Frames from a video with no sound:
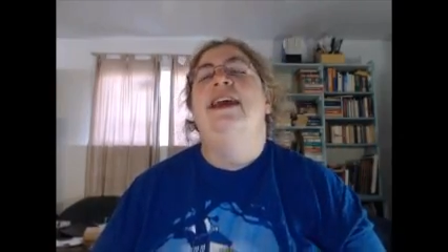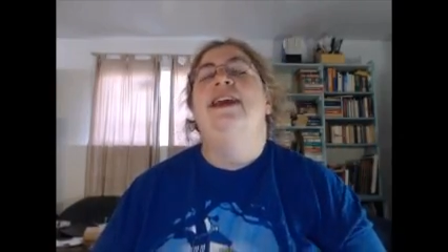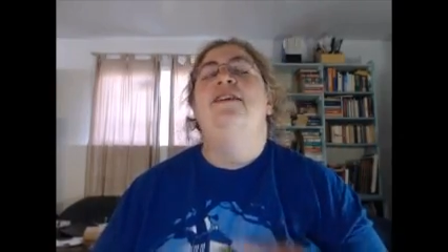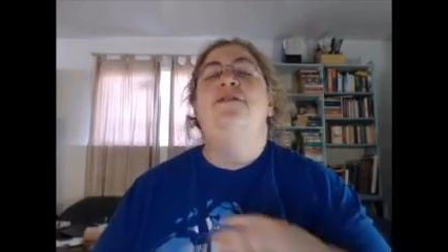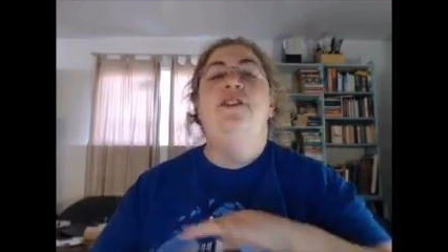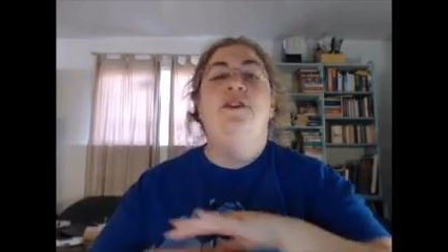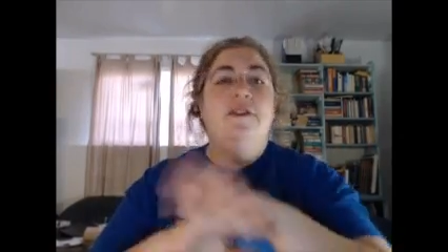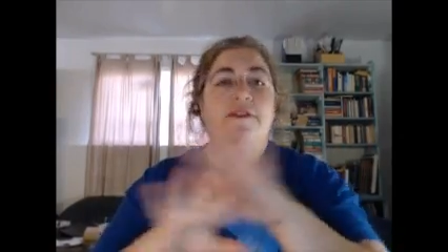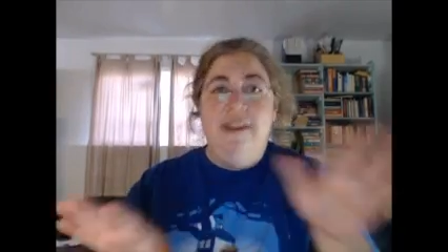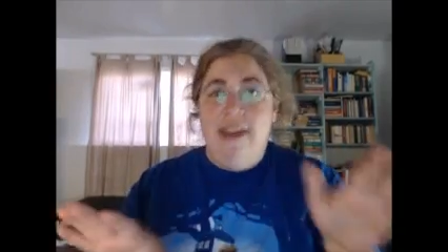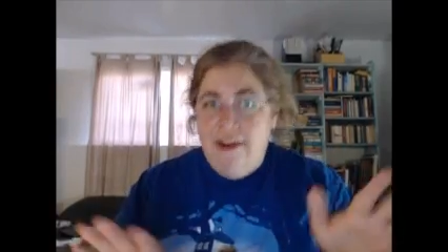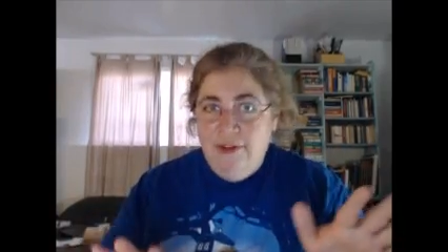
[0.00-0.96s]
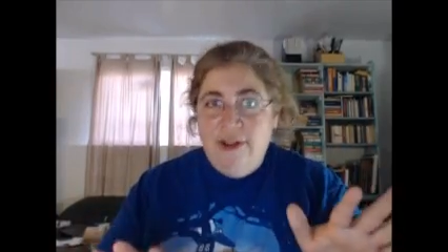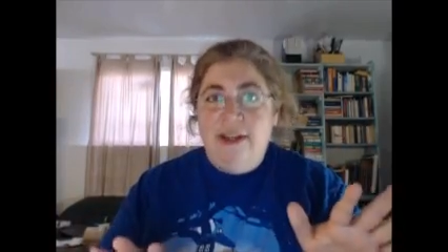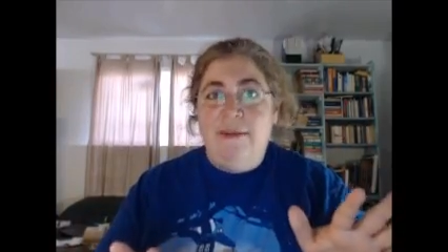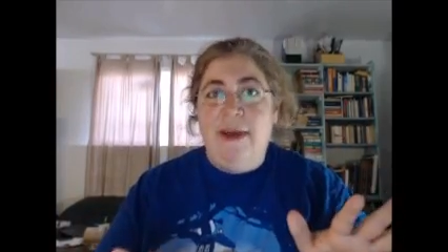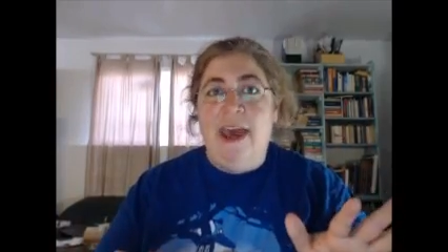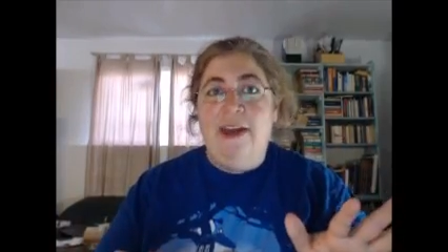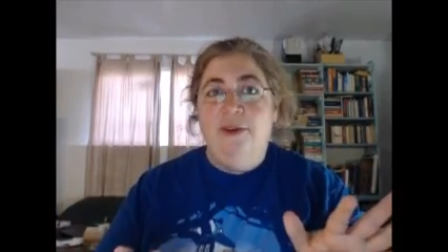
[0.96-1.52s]
If you have never knit a
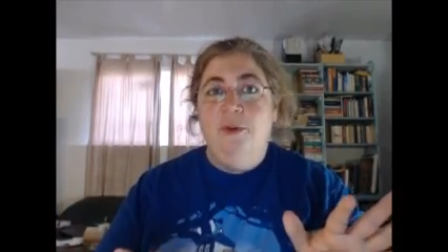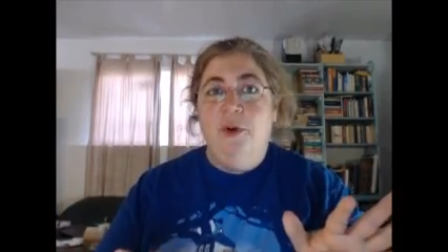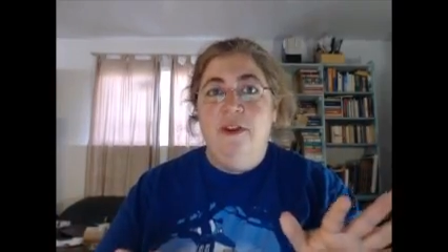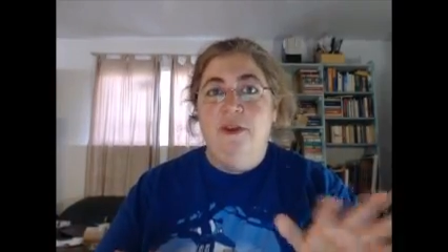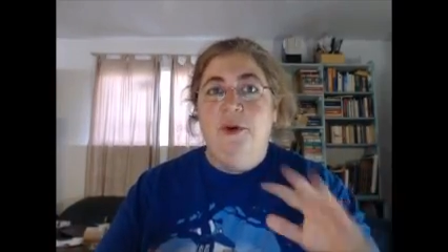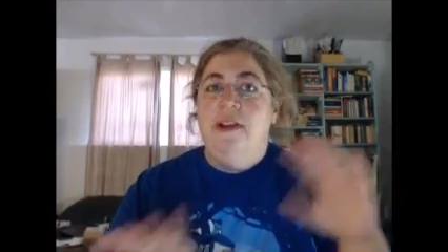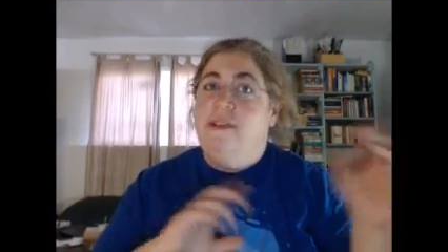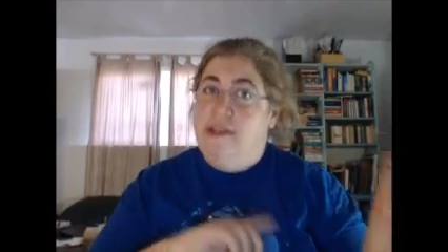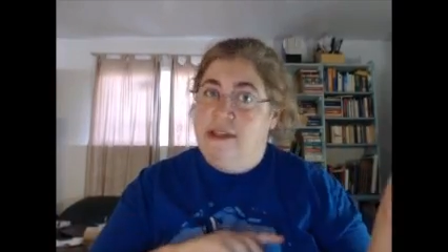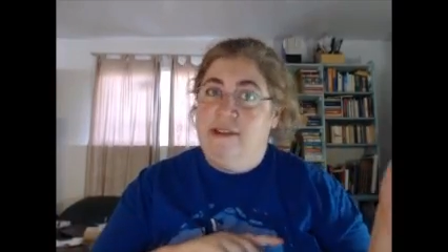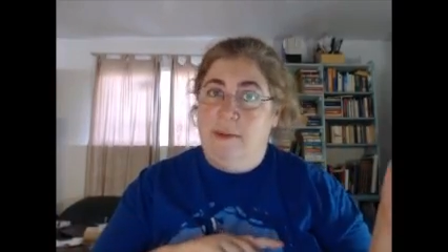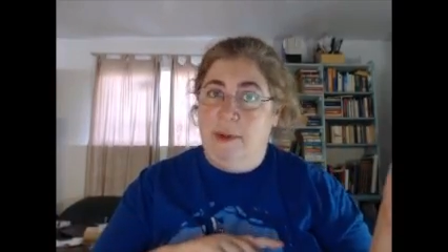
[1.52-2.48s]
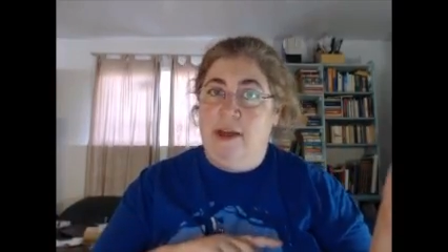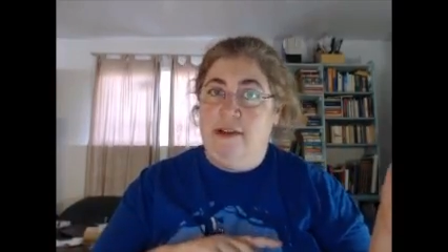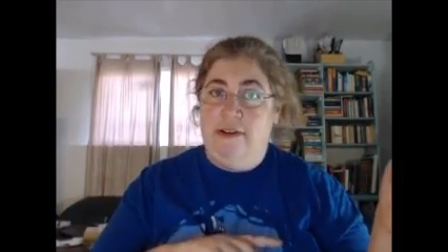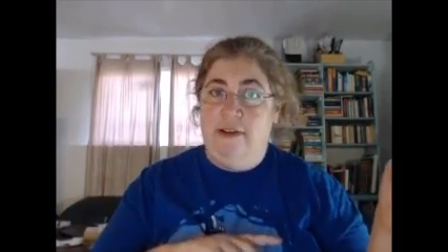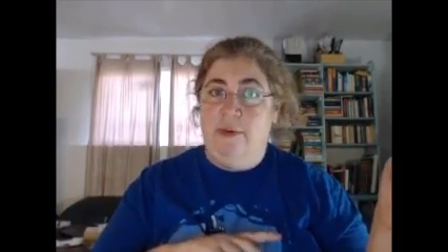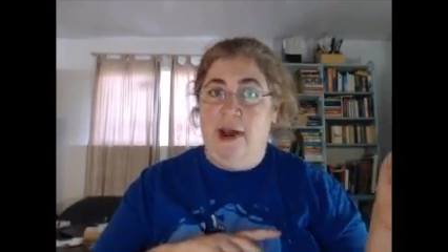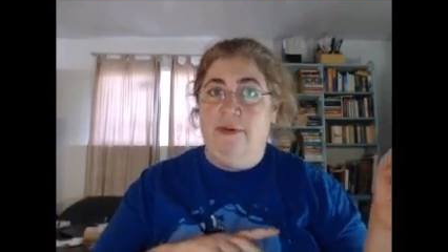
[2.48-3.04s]
pattern more than once, and this applies
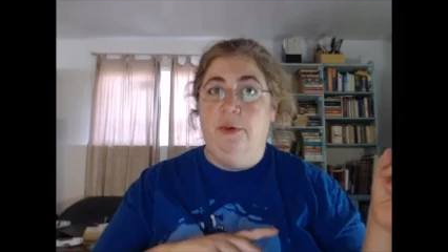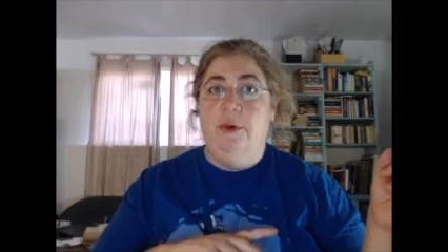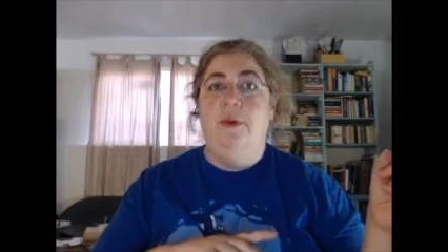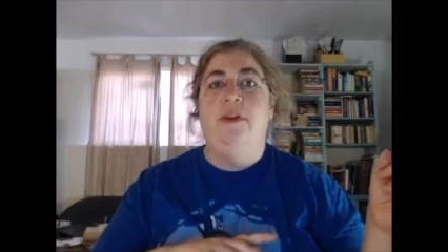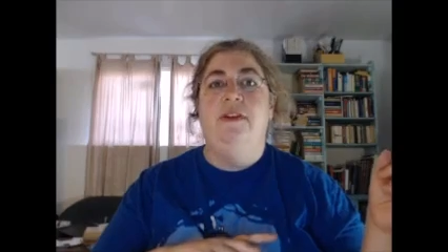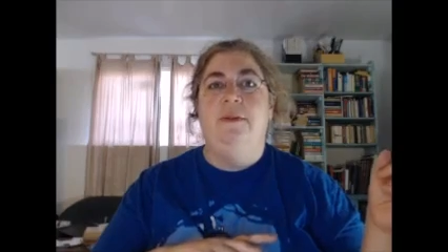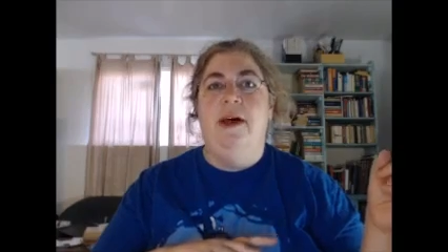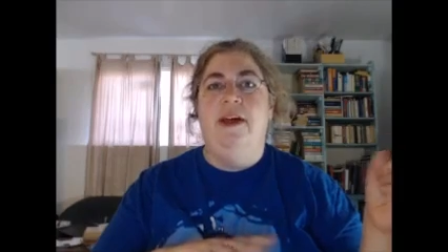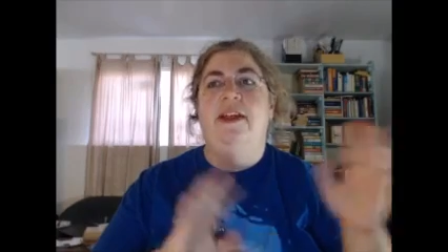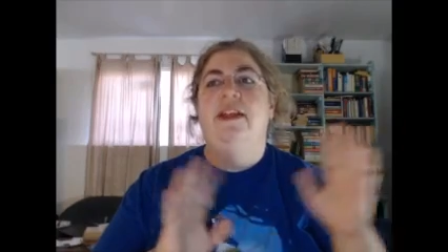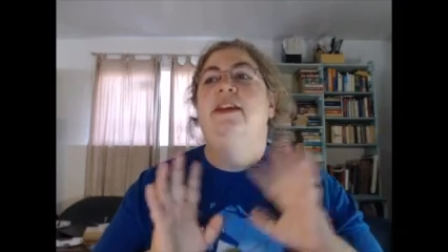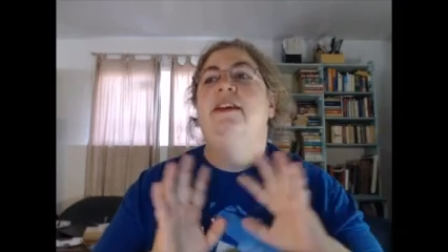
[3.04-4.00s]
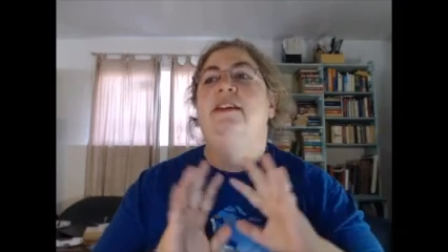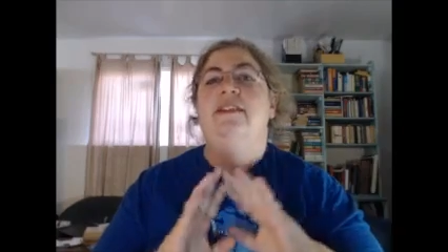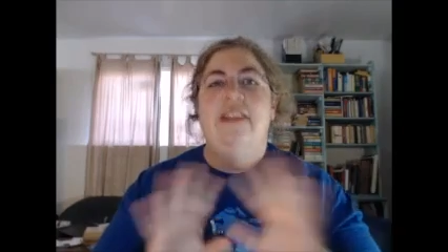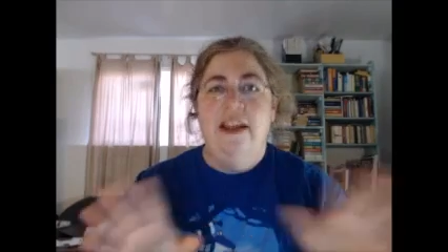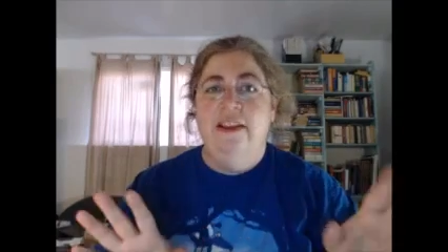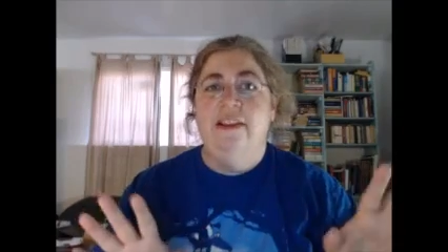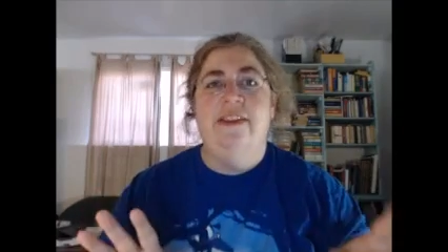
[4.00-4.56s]
to the Ravelry one as well,
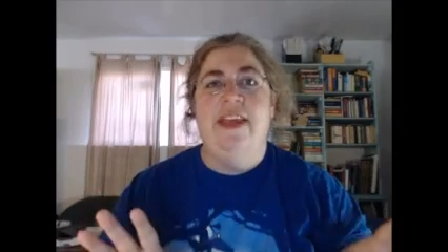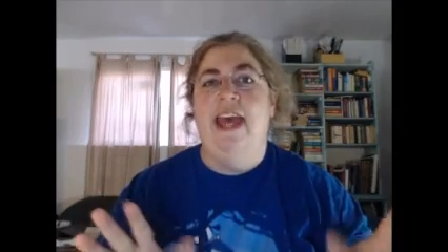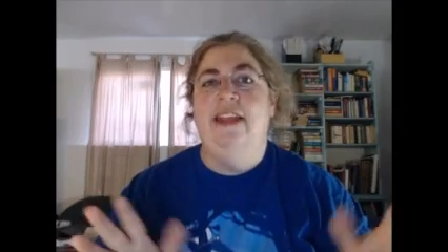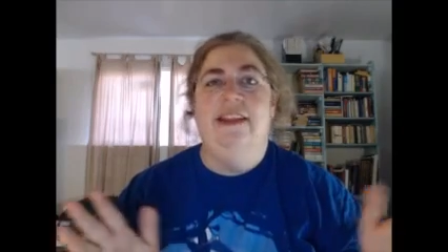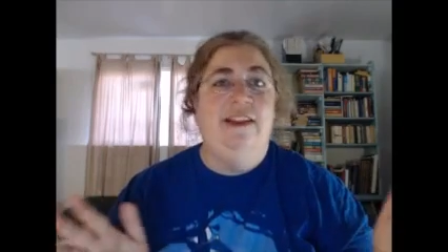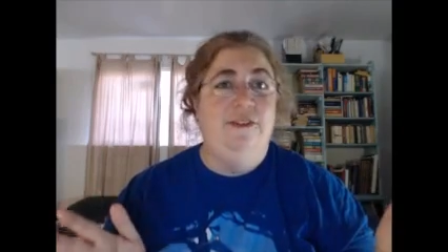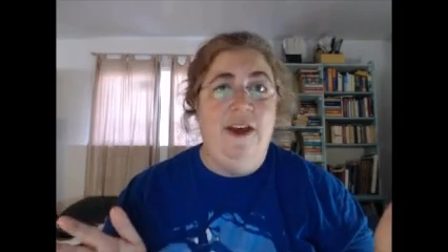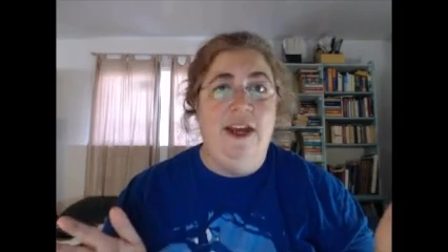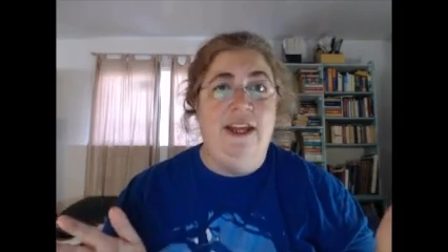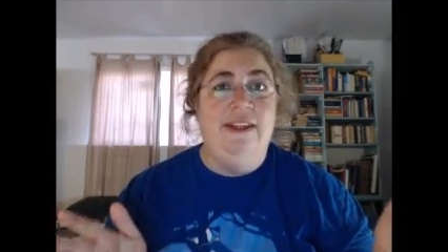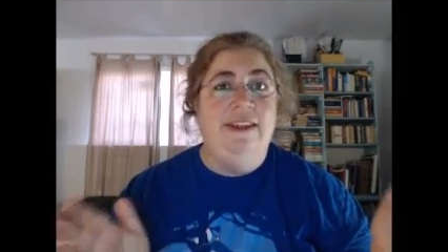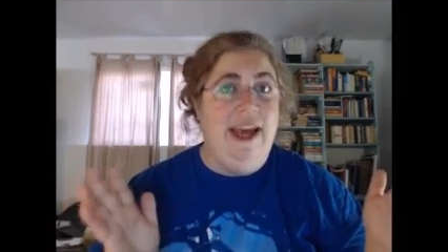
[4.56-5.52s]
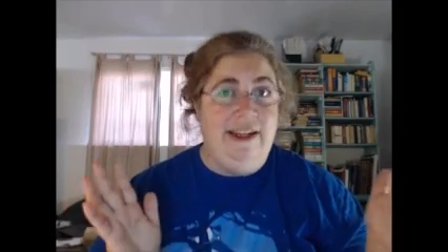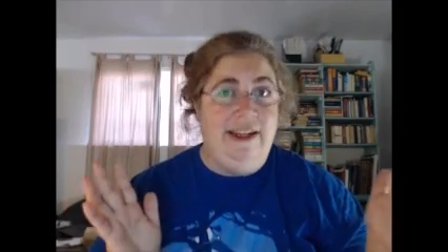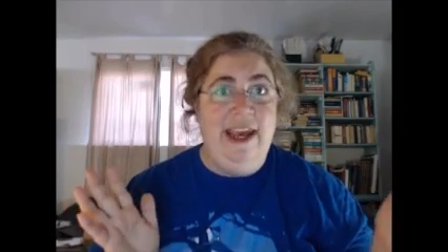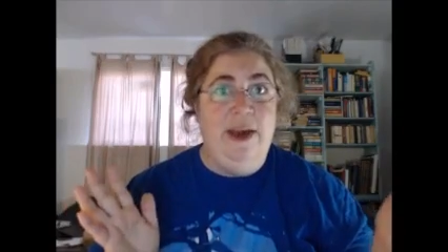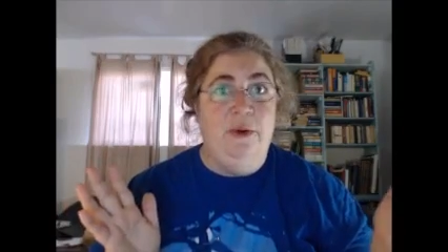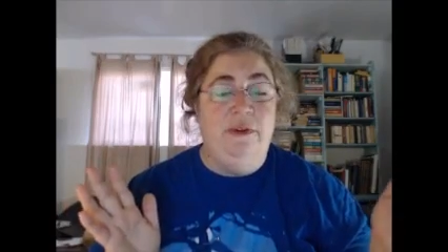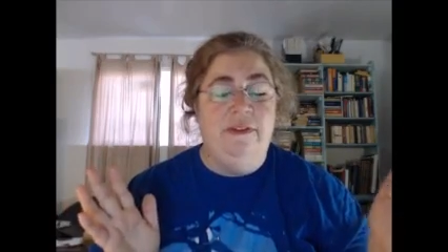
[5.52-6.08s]
tell us that. That's fine. That
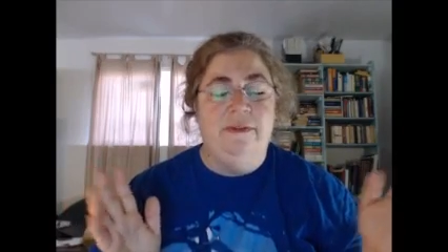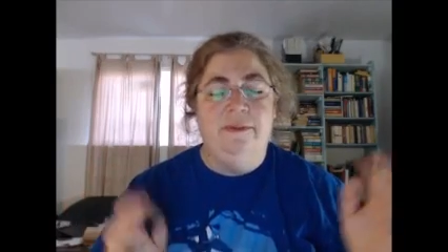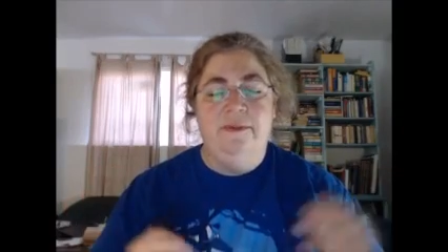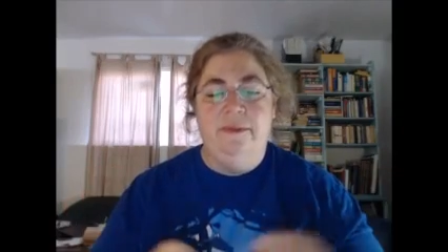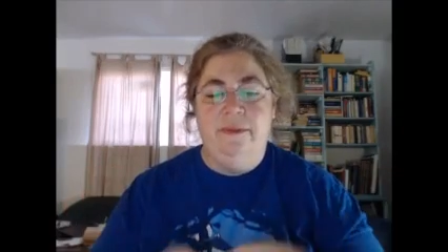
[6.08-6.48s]
counts.